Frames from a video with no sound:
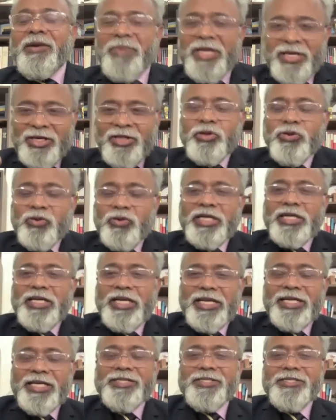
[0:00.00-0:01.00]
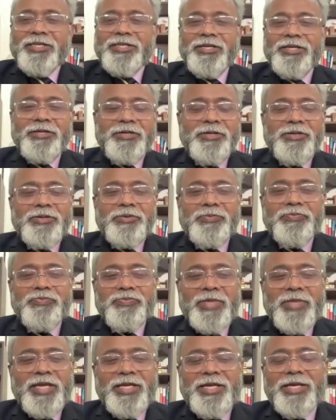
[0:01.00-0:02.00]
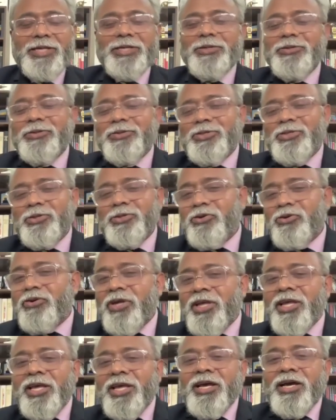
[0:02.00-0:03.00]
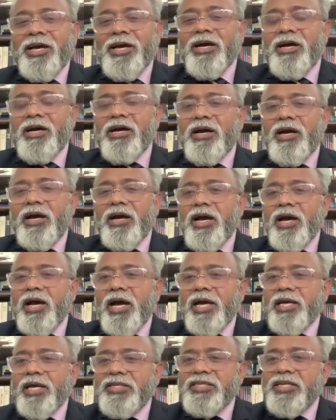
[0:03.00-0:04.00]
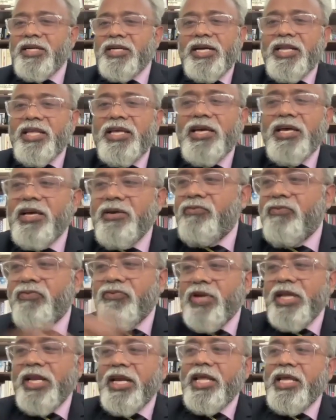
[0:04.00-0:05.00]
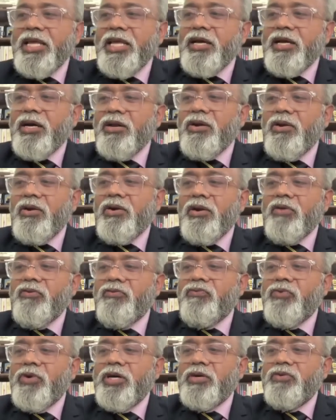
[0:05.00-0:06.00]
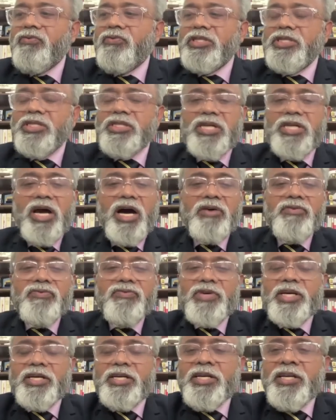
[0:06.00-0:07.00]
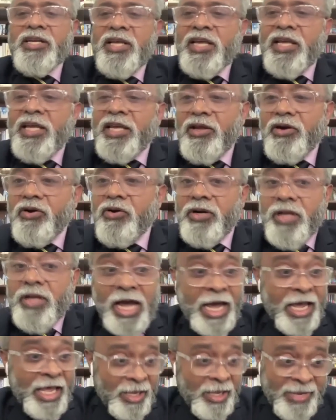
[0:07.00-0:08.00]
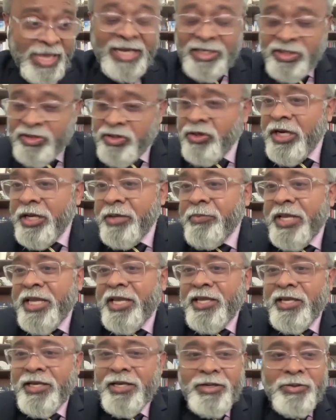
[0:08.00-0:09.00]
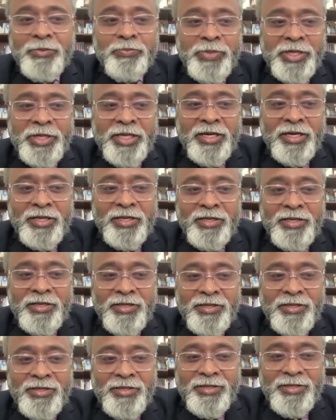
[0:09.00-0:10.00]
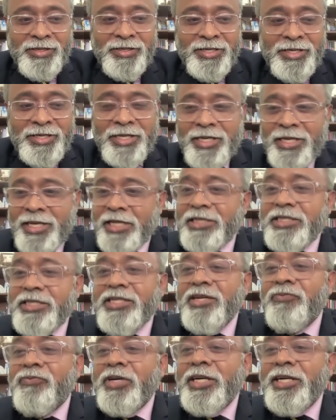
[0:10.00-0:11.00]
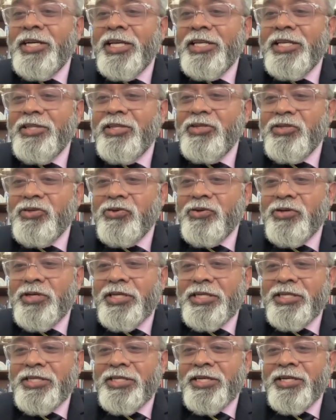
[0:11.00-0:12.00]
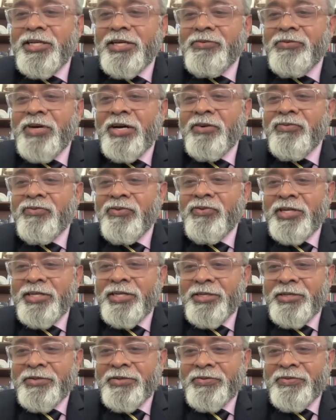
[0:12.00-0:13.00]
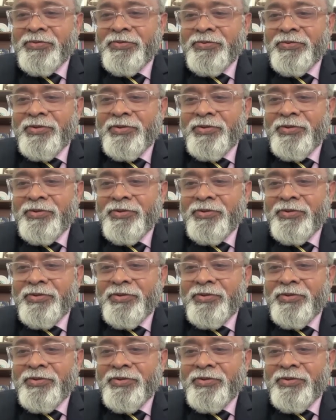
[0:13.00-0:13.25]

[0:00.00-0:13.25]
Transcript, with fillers: I mean, you, it, it's uh, uh, uh, so uh, I suddenly am feeling a lot of work which is half done. You know, I am actually making an appeal. Can someone take the stories that I have half written,